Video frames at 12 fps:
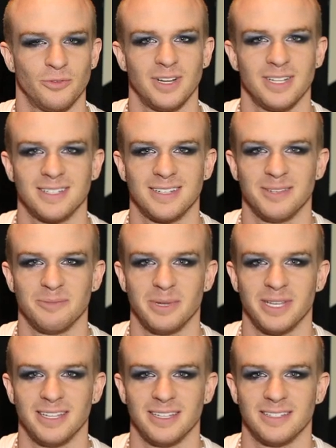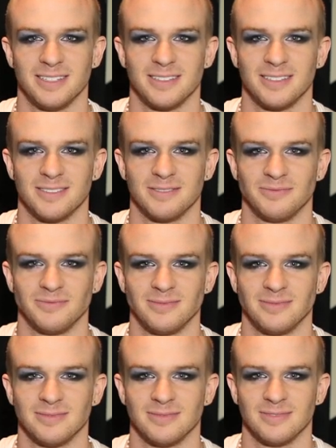Rest in peace.
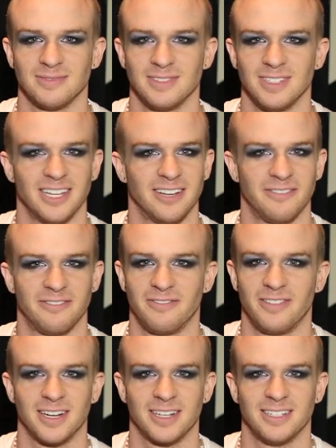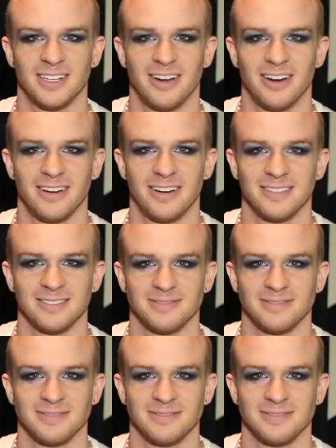you fucktard.